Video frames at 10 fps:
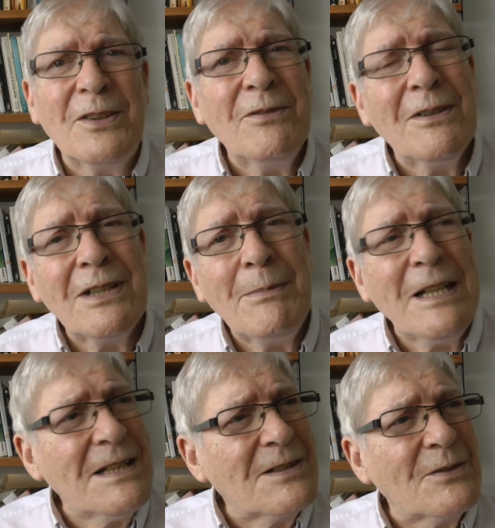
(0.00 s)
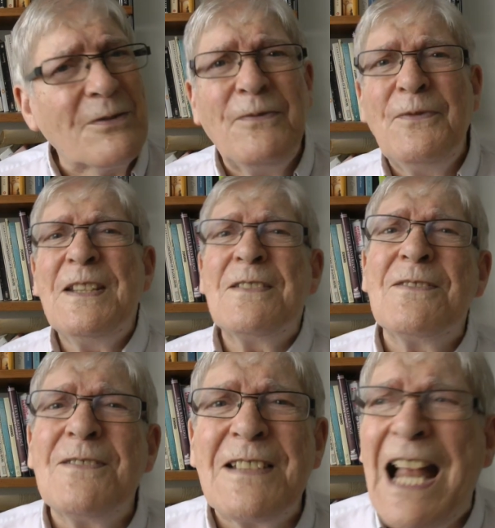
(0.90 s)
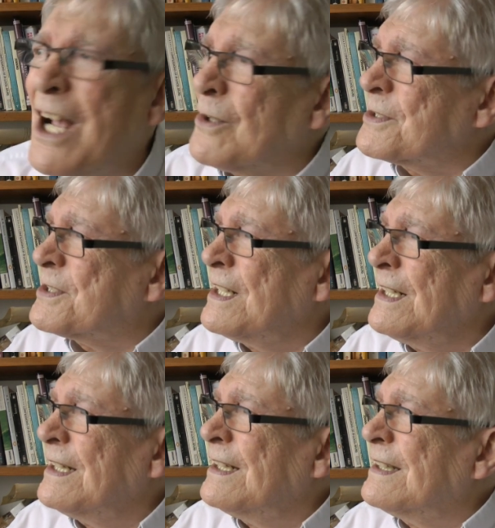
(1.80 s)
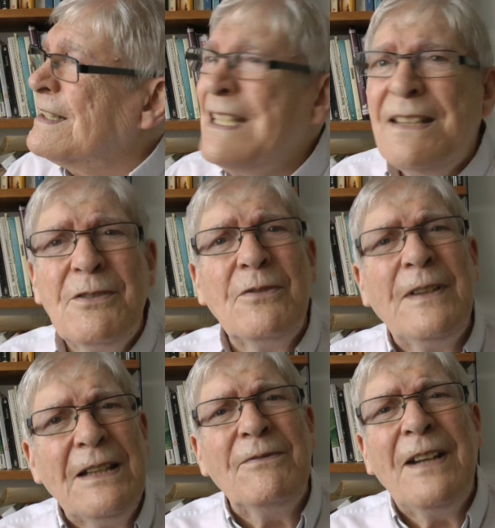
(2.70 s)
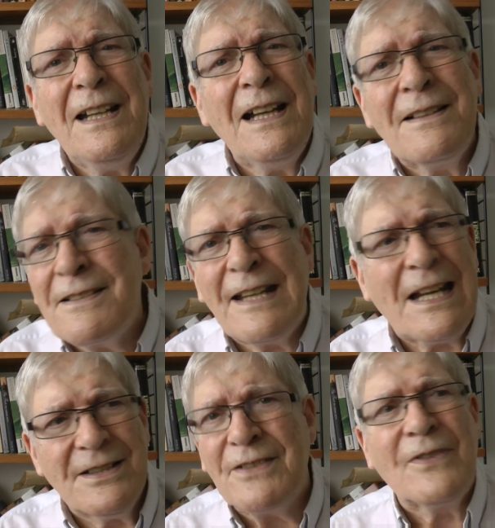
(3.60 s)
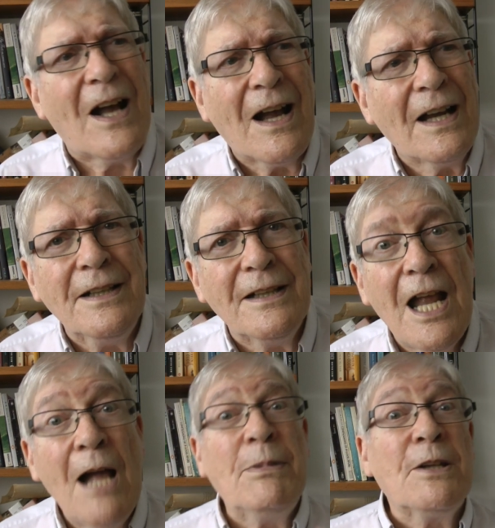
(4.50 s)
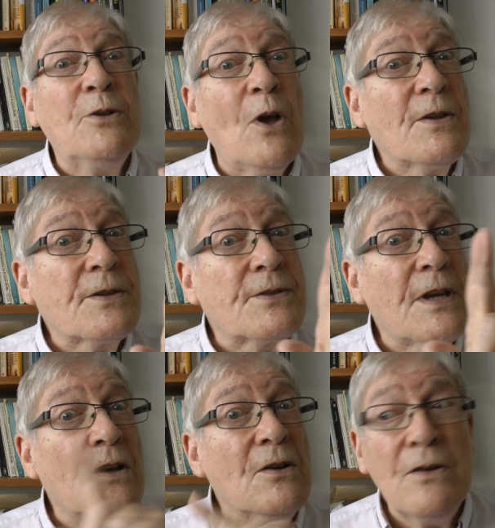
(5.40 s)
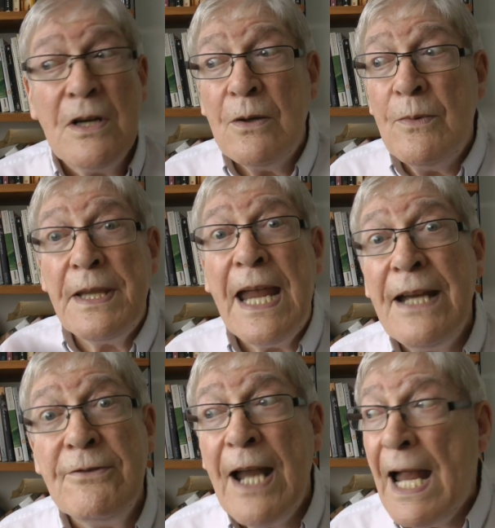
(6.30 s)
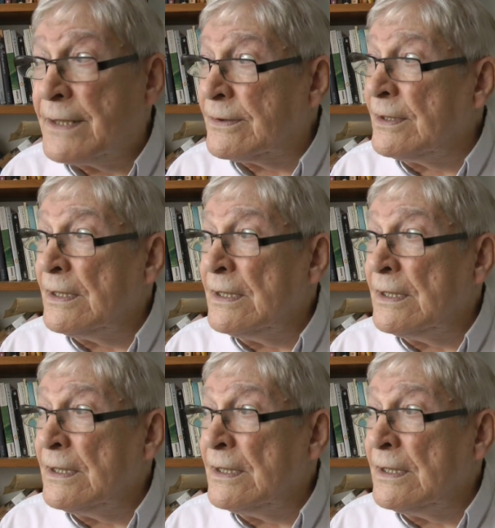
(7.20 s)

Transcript: Do You know what I mean? It sort of fizzles out and leaves you feeling very unsatisfied. But not so with Head Rat.